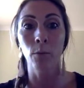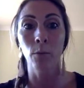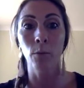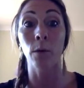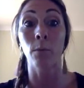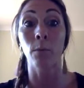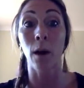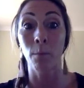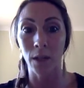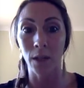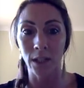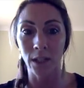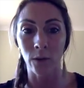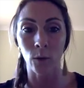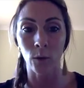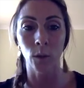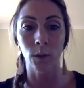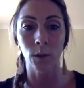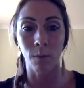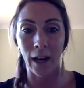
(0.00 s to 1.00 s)
but my
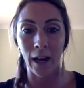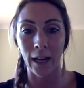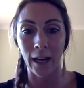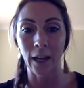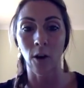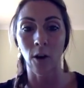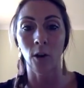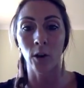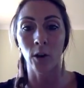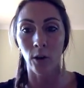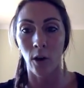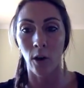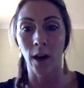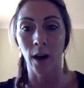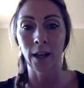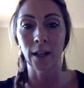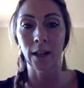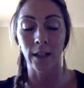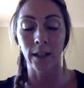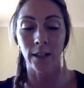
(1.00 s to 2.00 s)
business was mainly
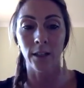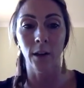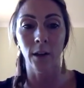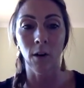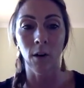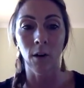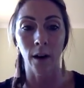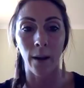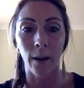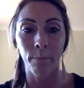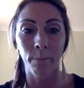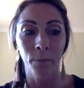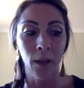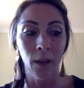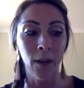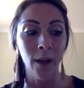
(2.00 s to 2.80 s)
online at this time